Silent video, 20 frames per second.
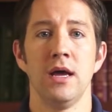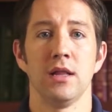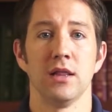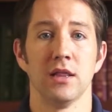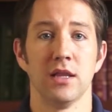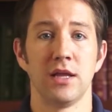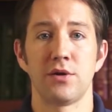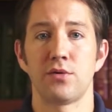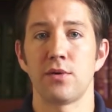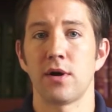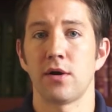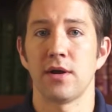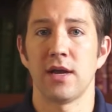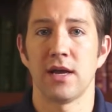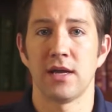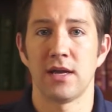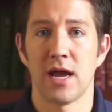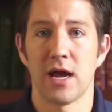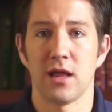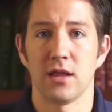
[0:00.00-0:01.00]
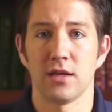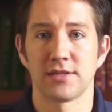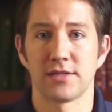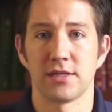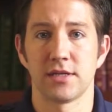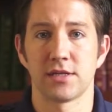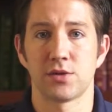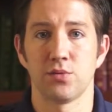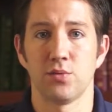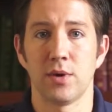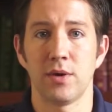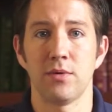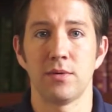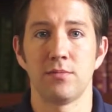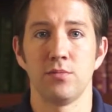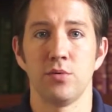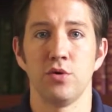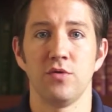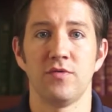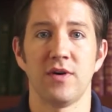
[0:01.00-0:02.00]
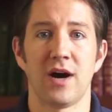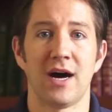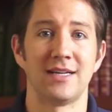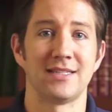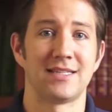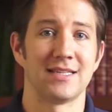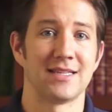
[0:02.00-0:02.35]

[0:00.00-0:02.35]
literary analysis, we would move on